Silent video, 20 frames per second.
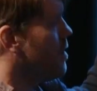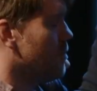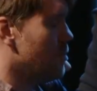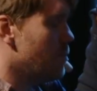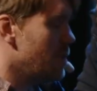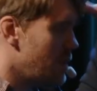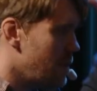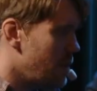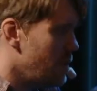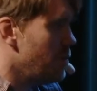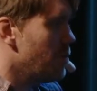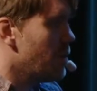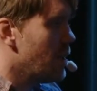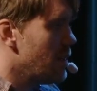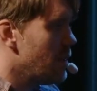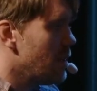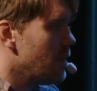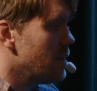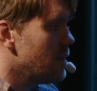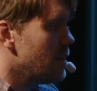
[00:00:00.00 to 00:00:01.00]
which you
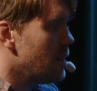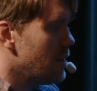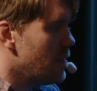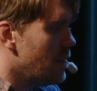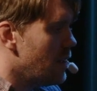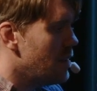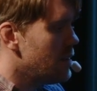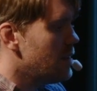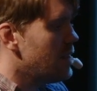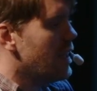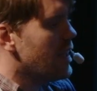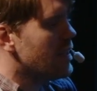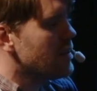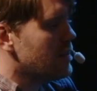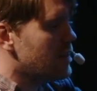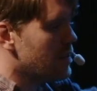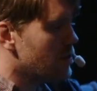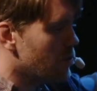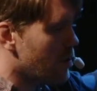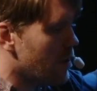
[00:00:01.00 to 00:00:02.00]
can see as
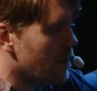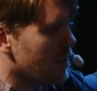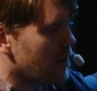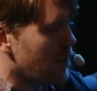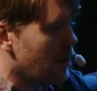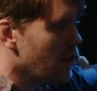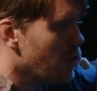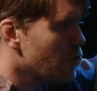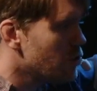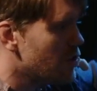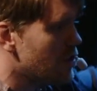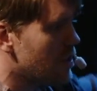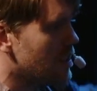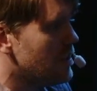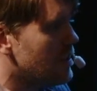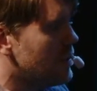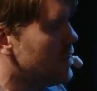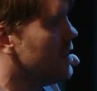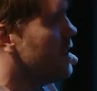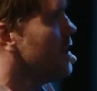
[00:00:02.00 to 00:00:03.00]
the sort of
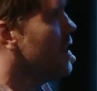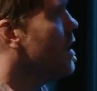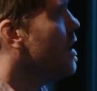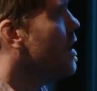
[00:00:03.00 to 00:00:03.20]
closest